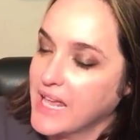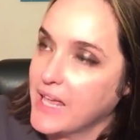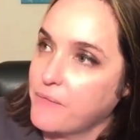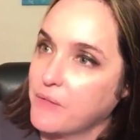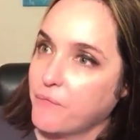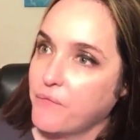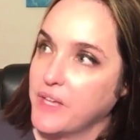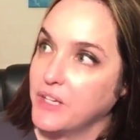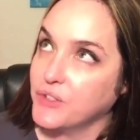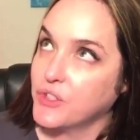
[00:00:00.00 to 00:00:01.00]
if it
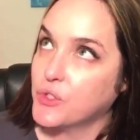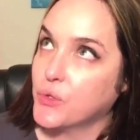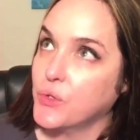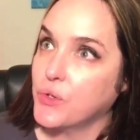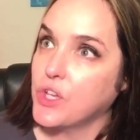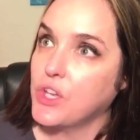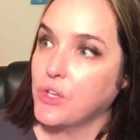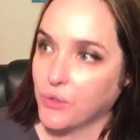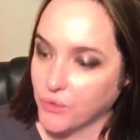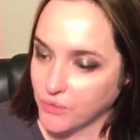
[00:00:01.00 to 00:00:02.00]
feels true to
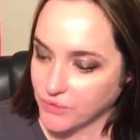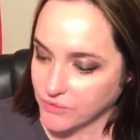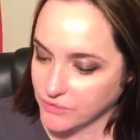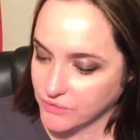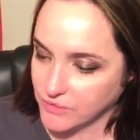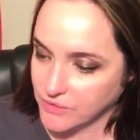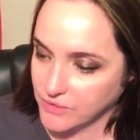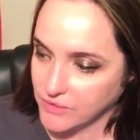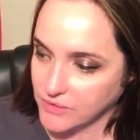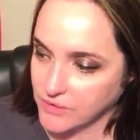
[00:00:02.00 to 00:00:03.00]
you,
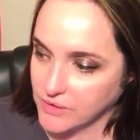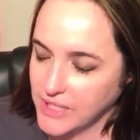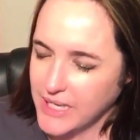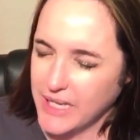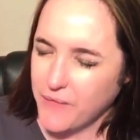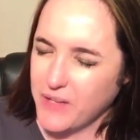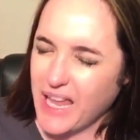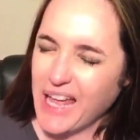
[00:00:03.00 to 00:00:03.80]
if it